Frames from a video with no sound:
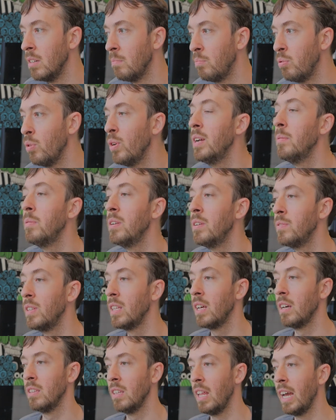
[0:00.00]
prohibitively
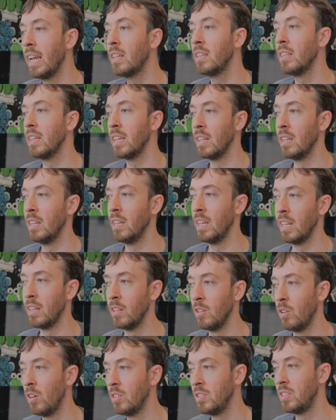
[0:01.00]
unlikely in a
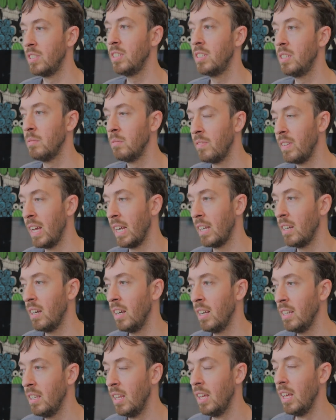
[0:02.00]
large system of that
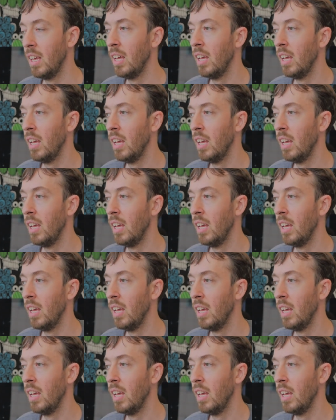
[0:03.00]
kind,